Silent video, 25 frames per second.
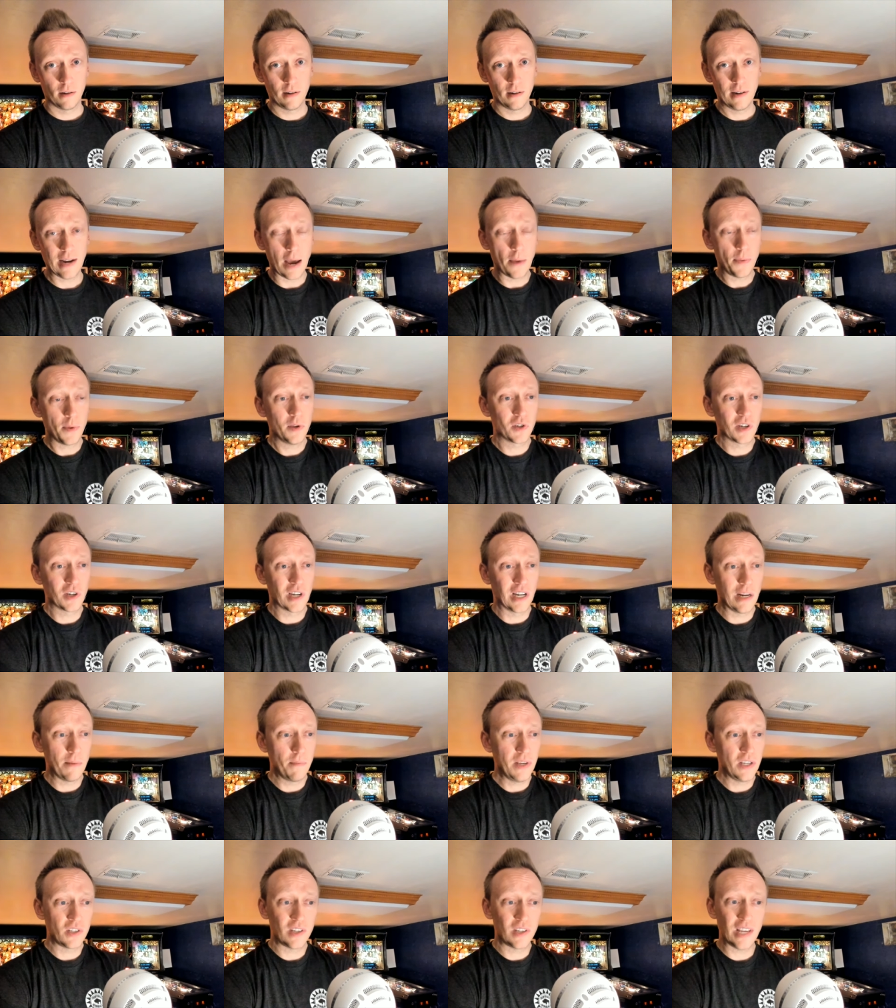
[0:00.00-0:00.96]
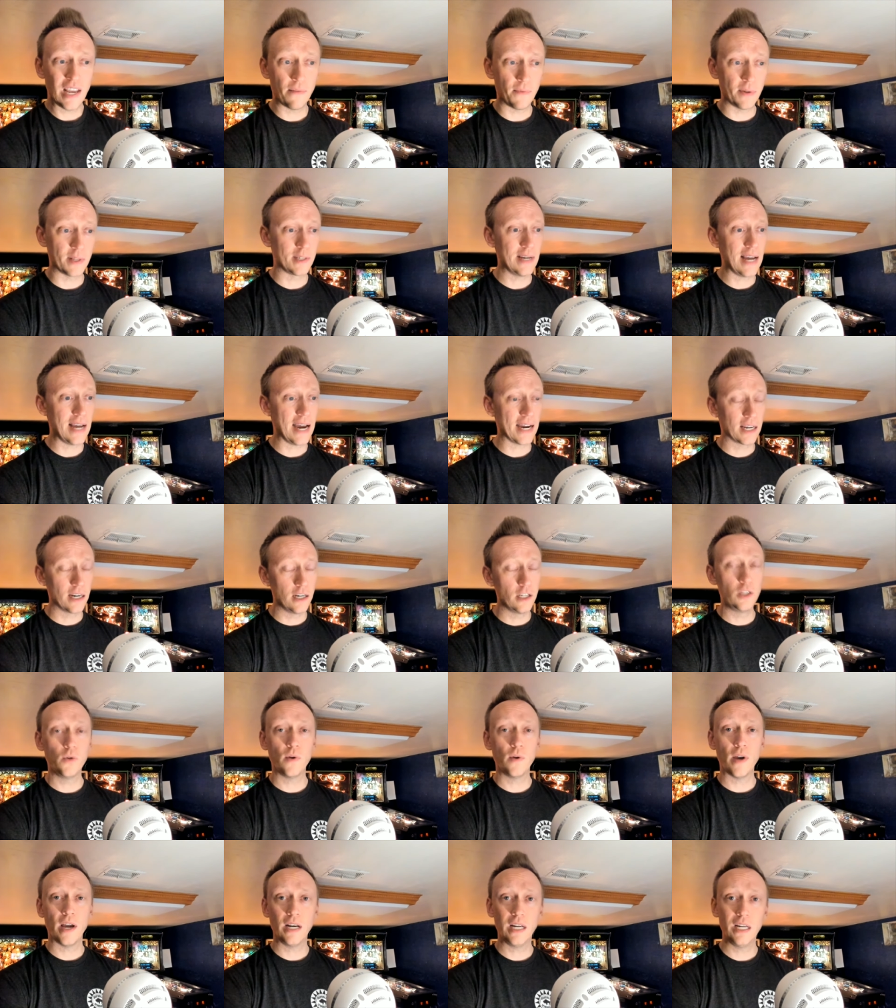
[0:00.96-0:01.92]
Naphtha is going to be safe. It's not going to
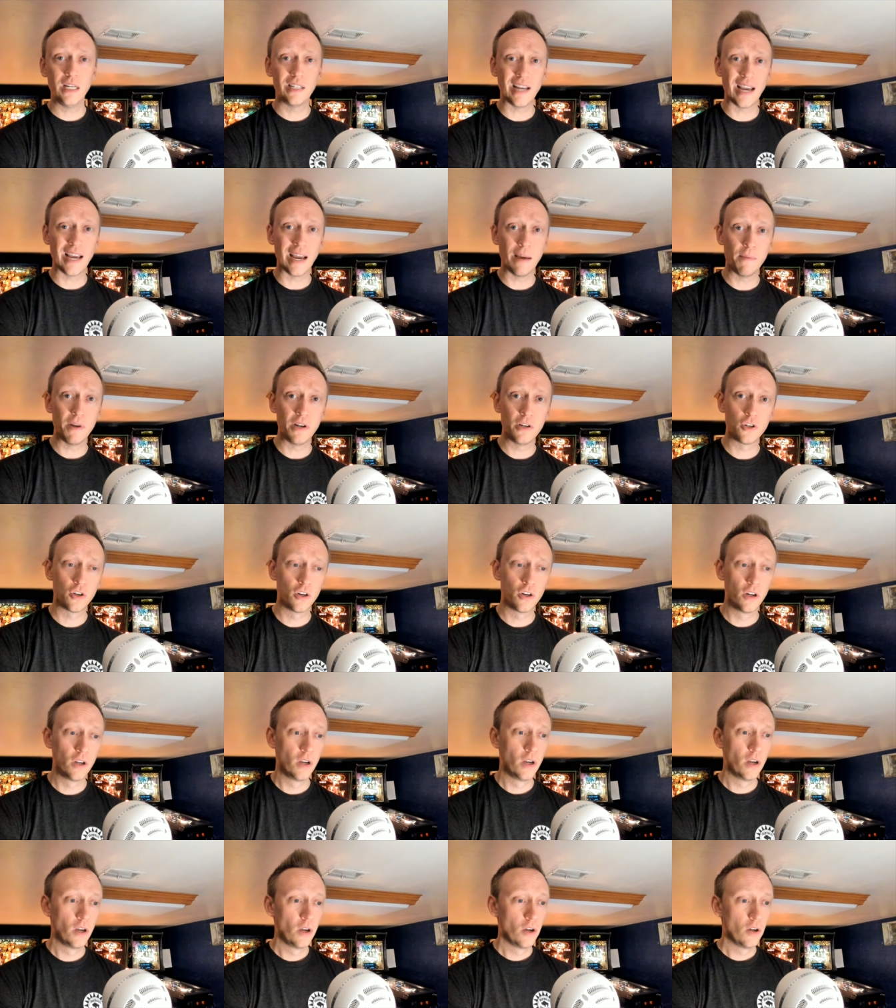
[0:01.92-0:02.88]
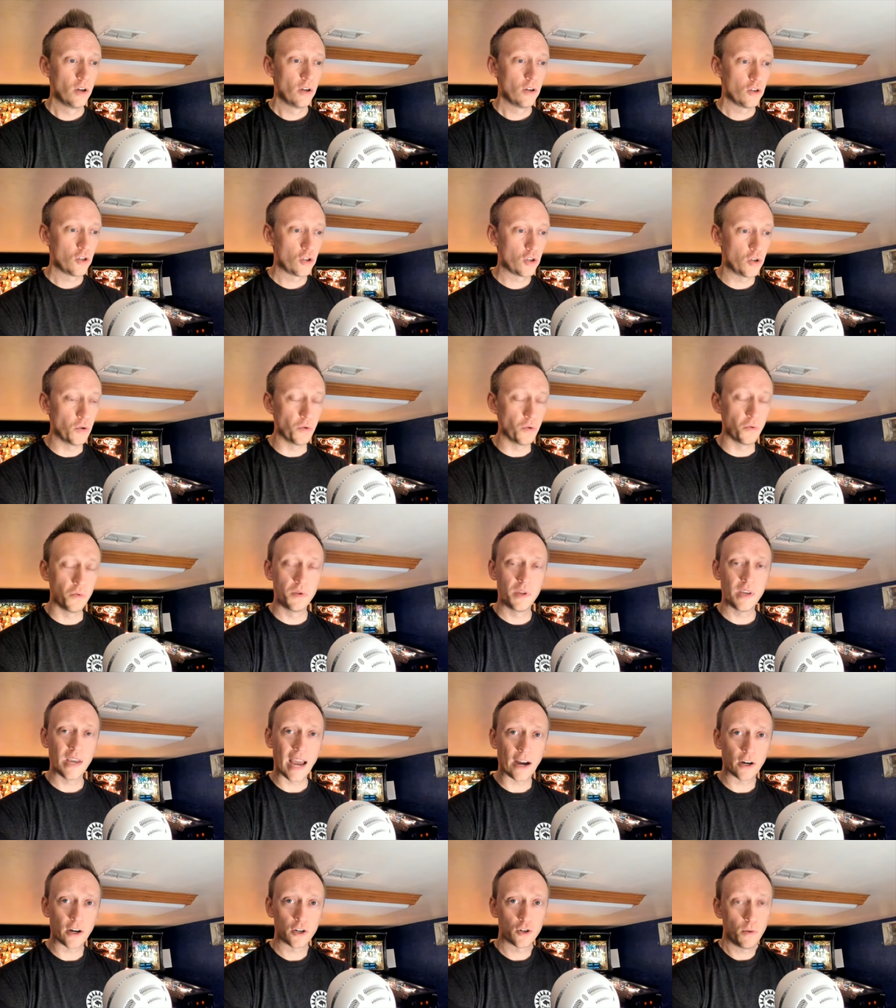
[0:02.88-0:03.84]
do any damage to
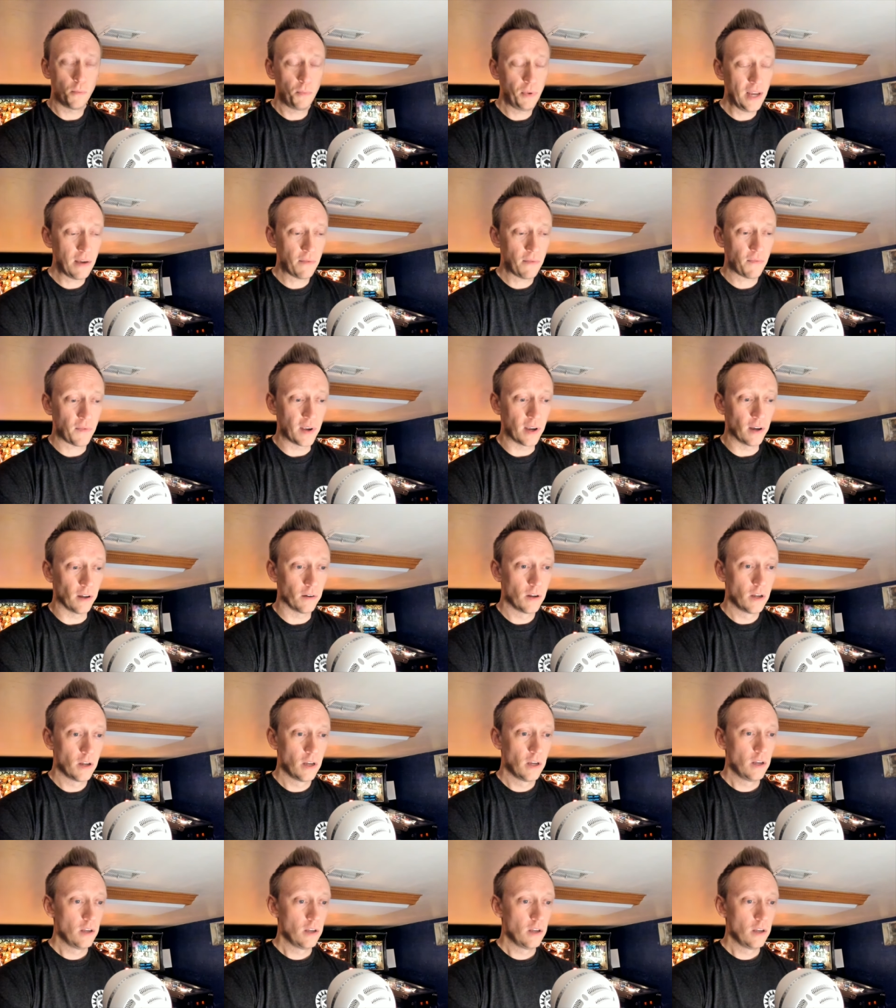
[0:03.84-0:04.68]
the actual playfield.